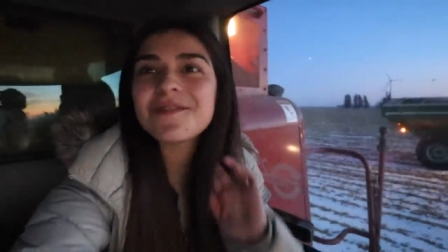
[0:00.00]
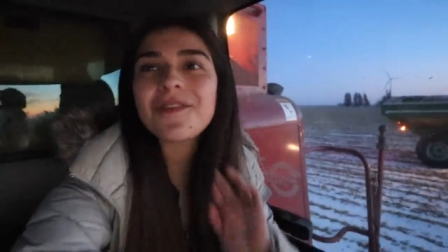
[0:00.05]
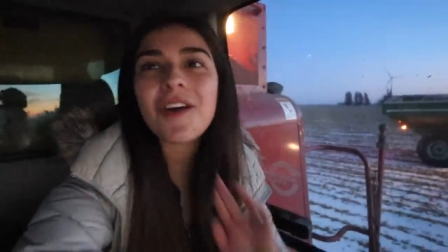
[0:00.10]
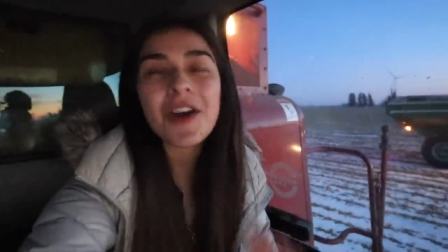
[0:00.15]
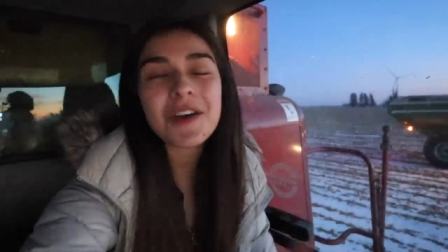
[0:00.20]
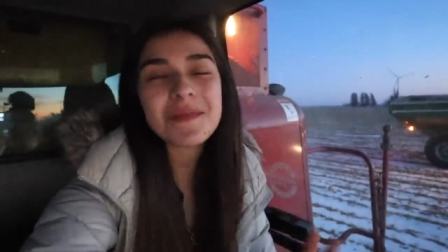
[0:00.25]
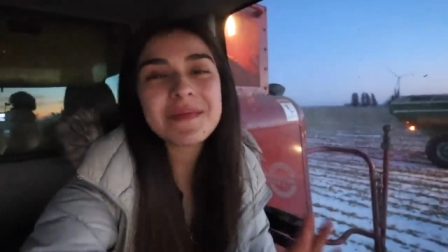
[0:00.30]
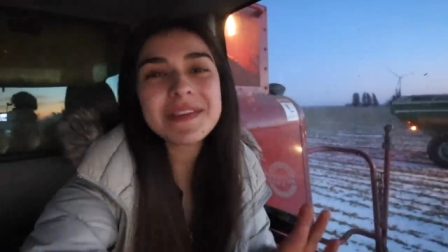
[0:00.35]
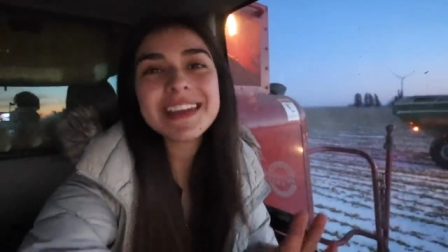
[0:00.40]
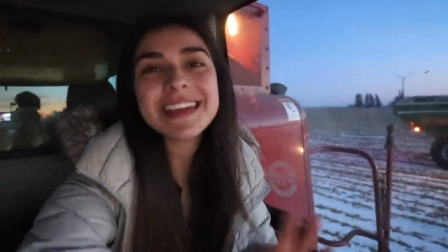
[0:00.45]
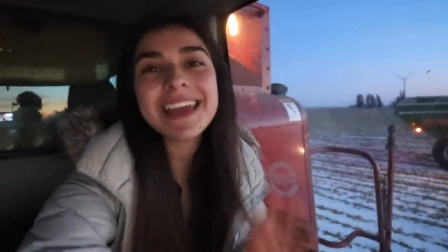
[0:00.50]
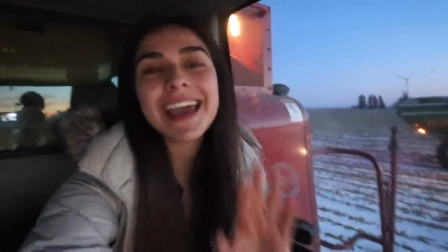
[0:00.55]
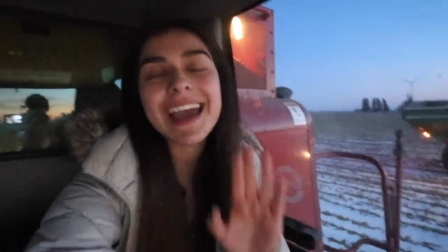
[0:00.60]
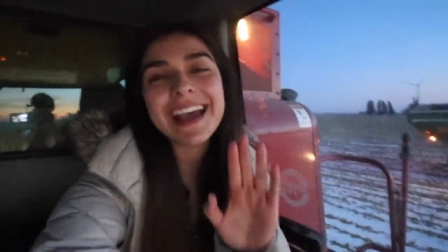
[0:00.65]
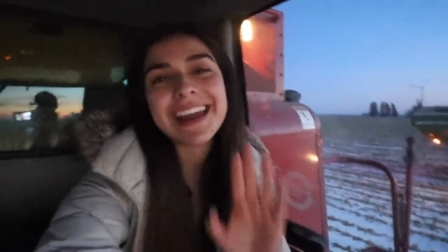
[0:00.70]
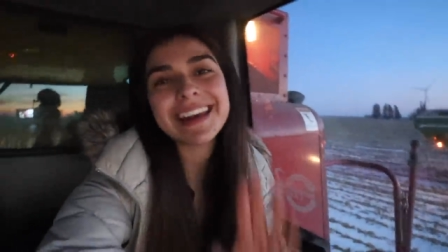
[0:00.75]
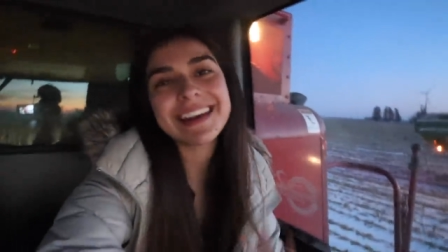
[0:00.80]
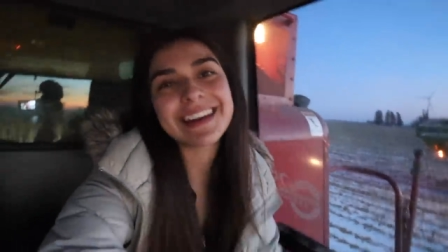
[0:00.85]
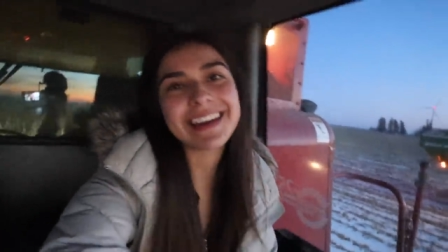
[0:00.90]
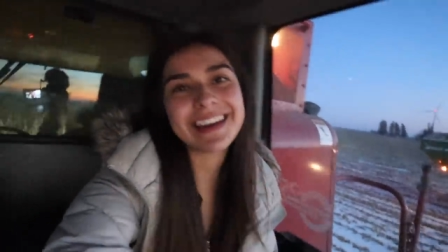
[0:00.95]
Farming
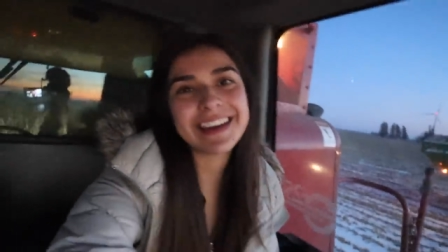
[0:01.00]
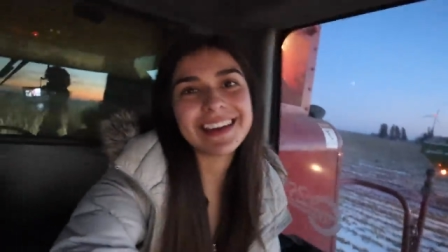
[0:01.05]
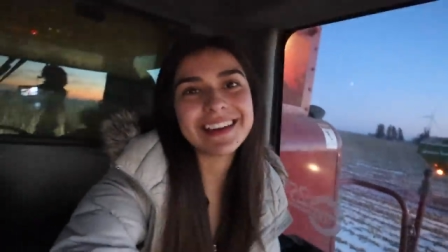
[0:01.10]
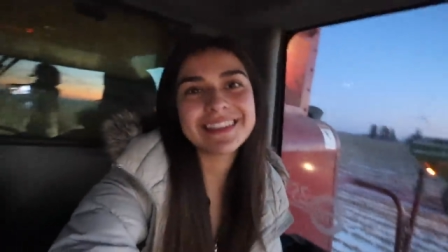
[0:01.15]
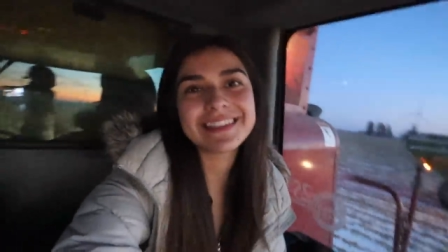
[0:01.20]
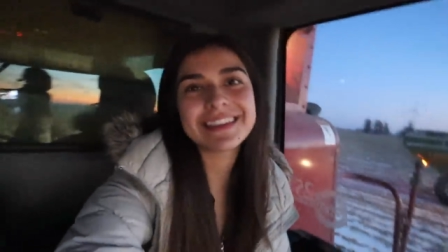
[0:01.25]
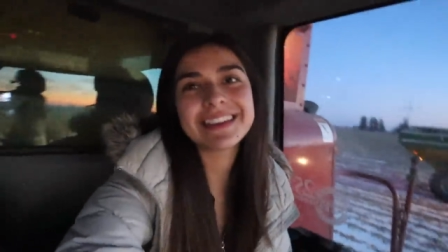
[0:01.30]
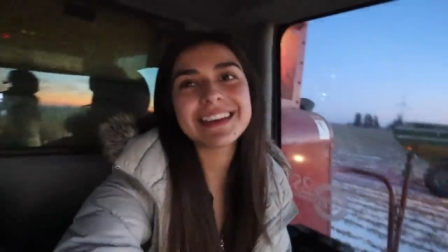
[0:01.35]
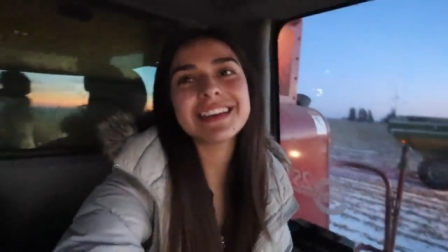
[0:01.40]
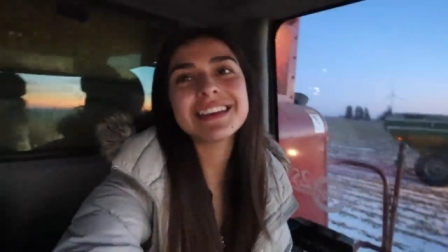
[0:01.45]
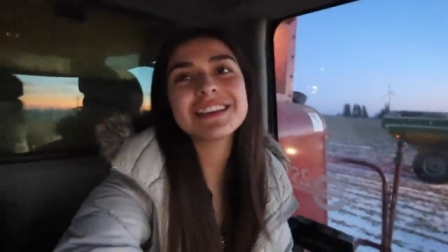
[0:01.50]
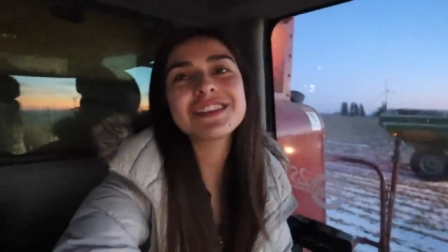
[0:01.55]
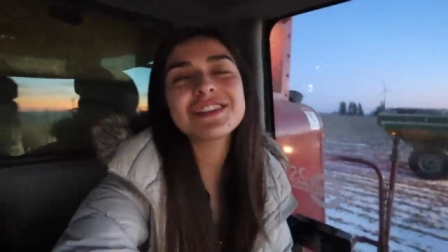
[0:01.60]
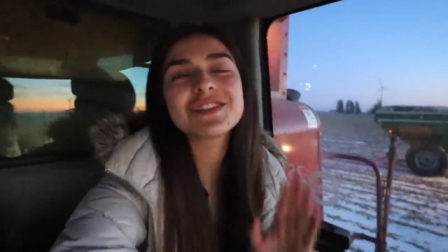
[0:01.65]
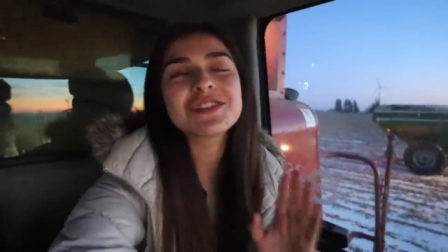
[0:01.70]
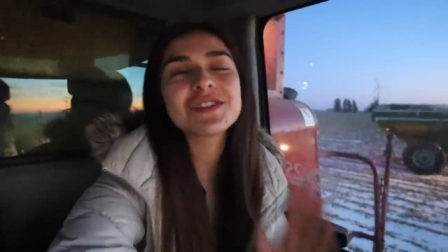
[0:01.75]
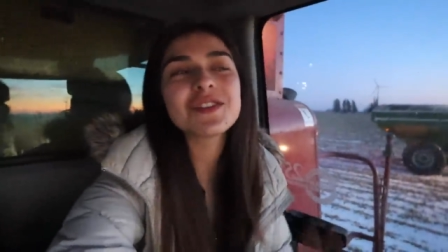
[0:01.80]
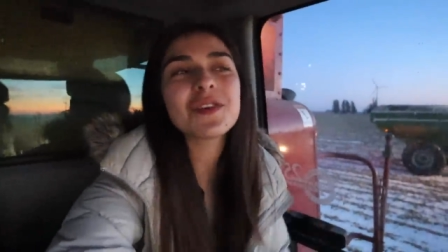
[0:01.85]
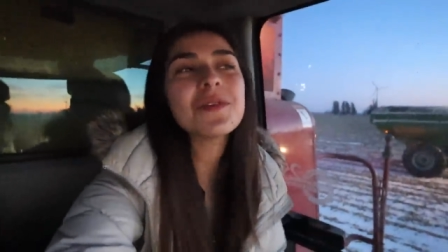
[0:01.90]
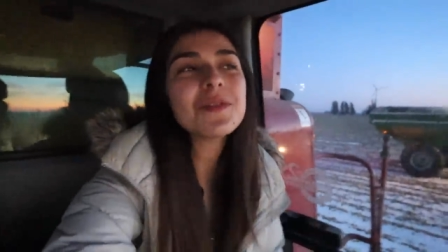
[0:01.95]
at night. It's
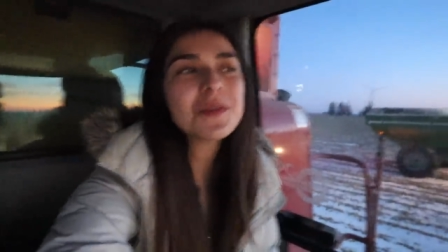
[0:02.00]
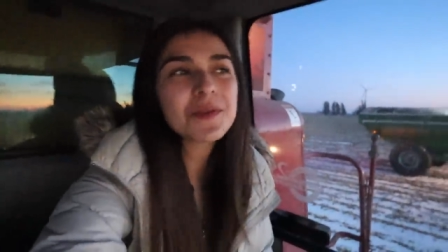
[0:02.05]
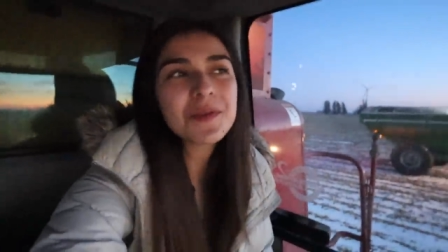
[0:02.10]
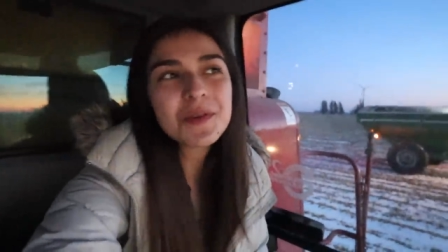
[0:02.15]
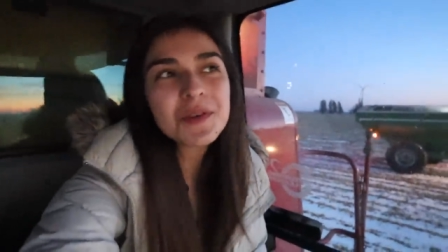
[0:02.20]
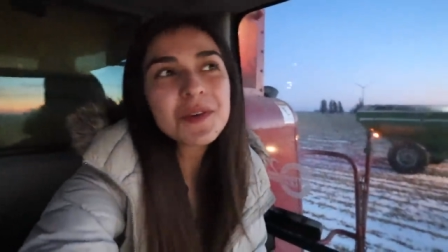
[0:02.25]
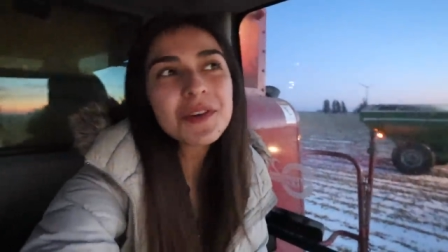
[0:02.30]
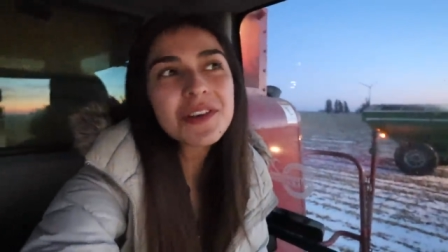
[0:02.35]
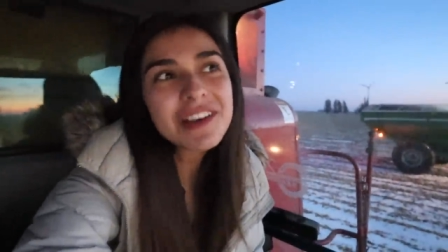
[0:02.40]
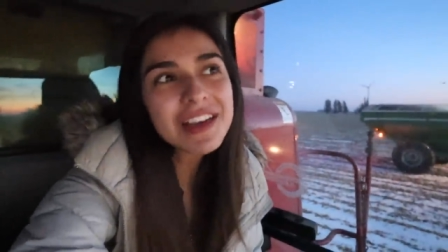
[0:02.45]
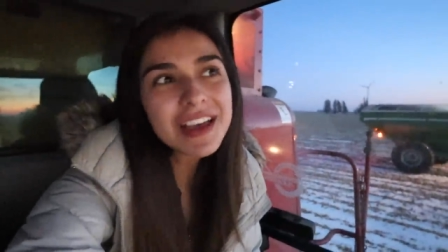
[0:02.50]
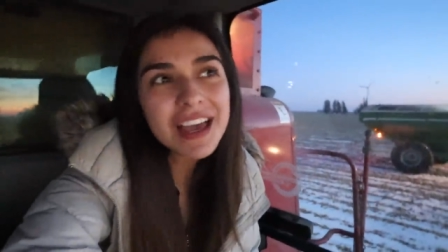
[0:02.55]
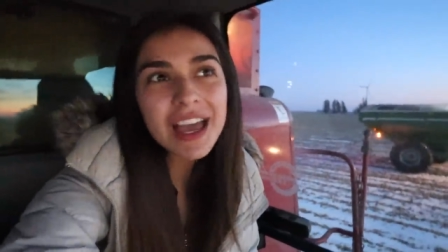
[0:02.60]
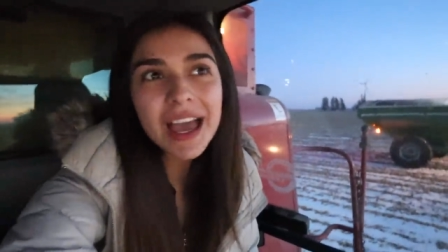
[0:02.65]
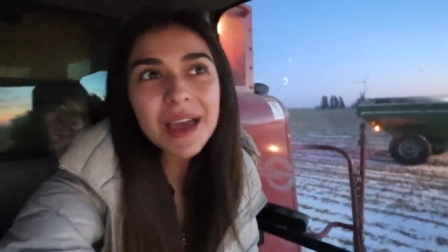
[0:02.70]
so cool